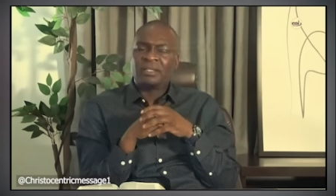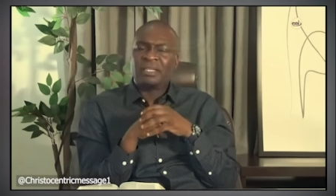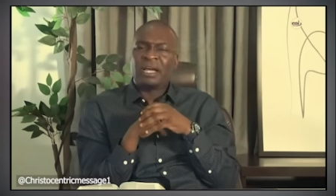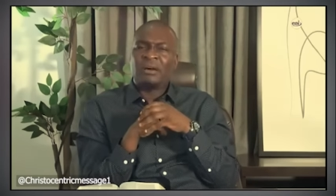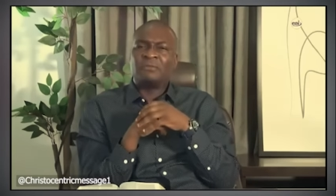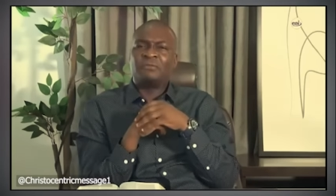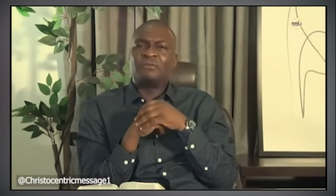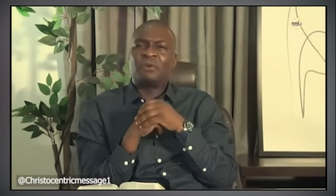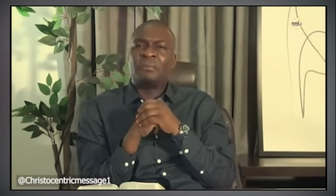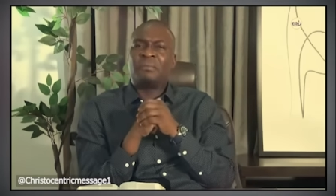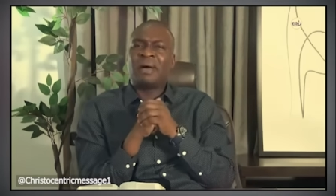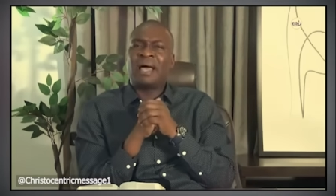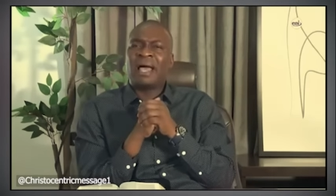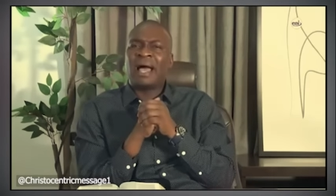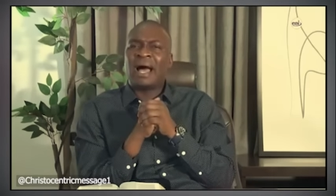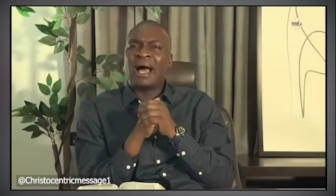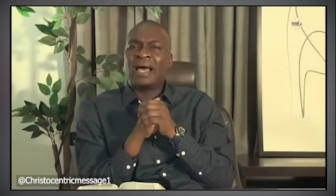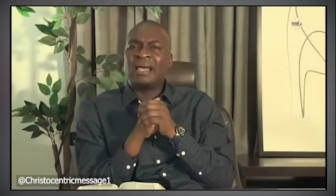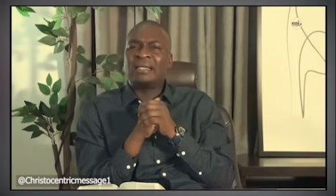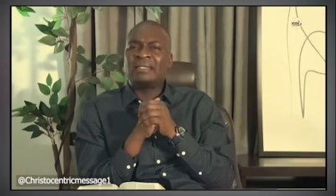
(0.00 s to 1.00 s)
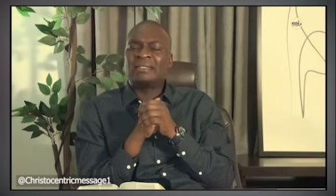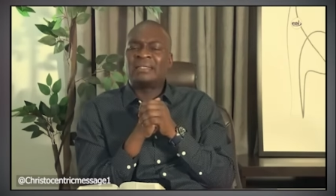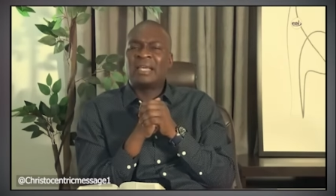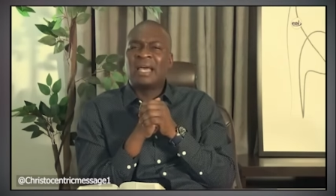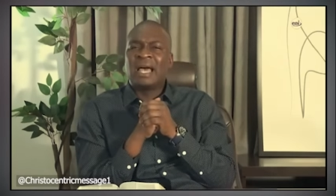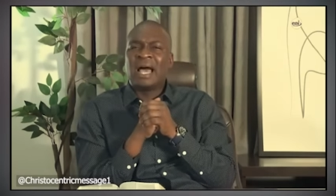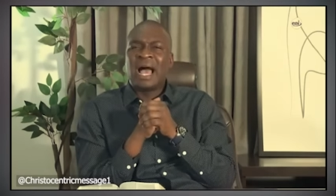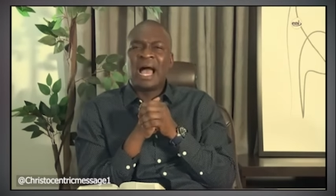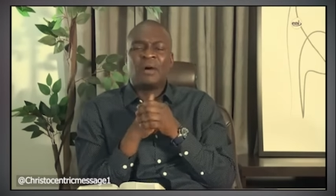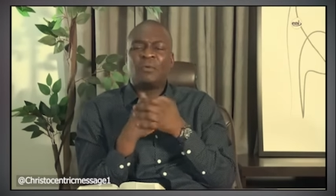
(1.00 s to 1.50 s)
down from my eyes.
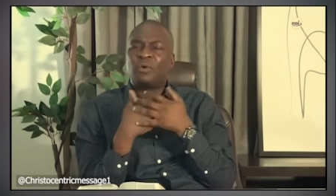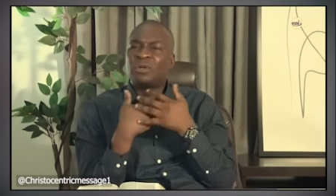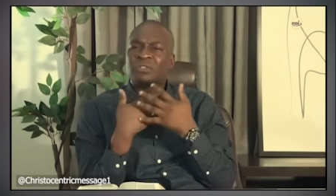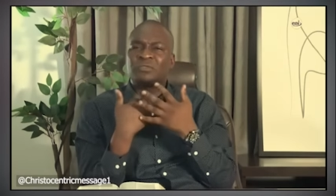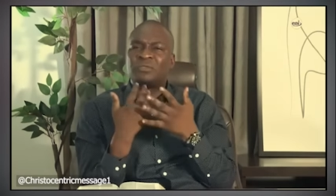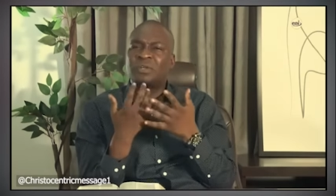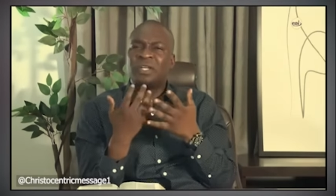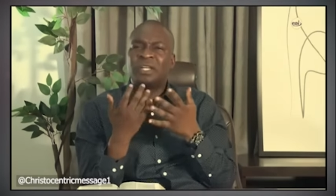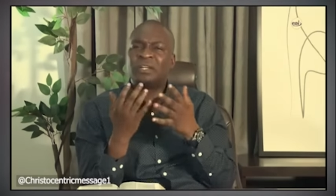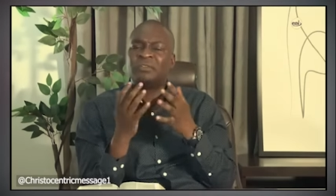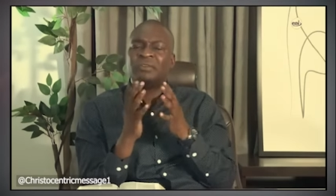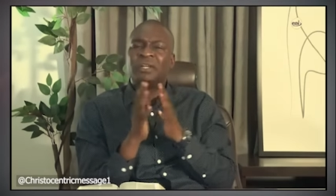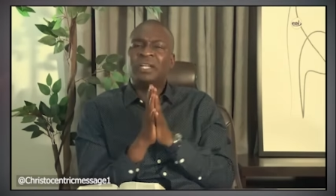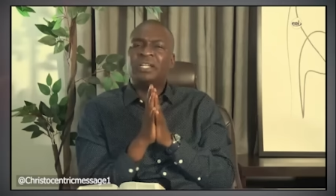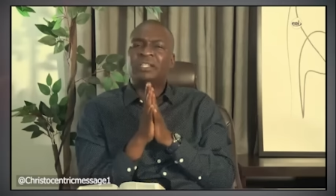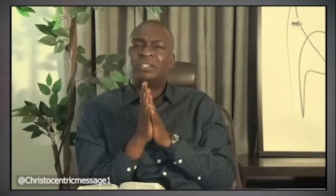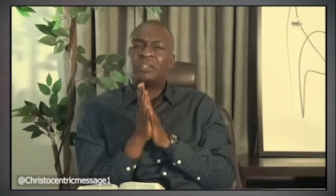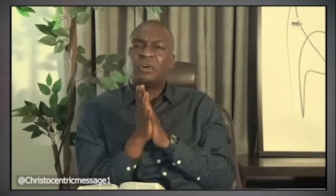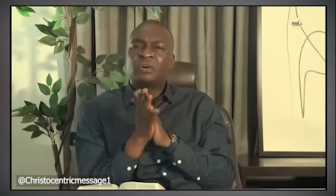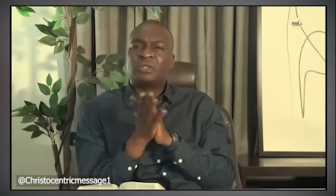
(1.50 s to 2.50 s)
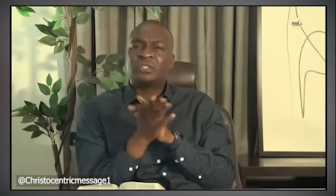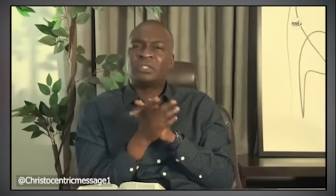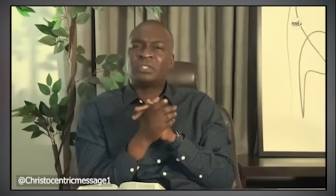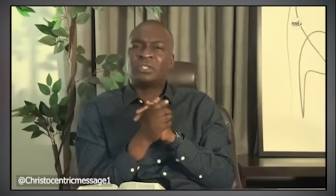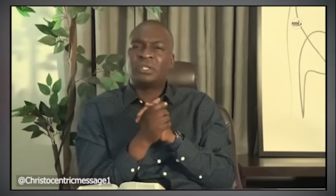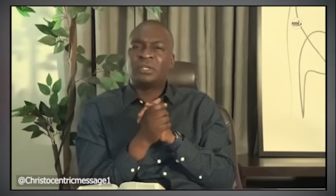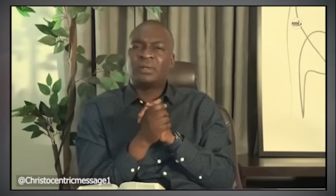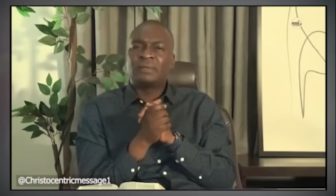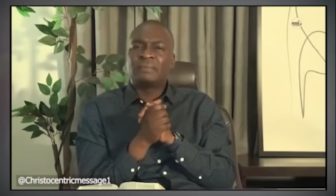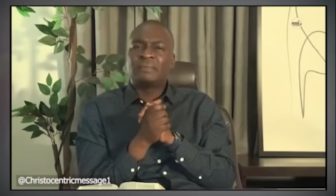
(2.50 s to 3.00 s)
I was really, really
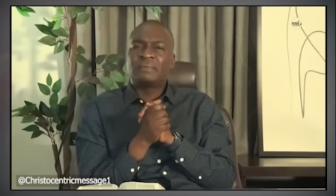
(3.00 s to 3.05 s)
touched.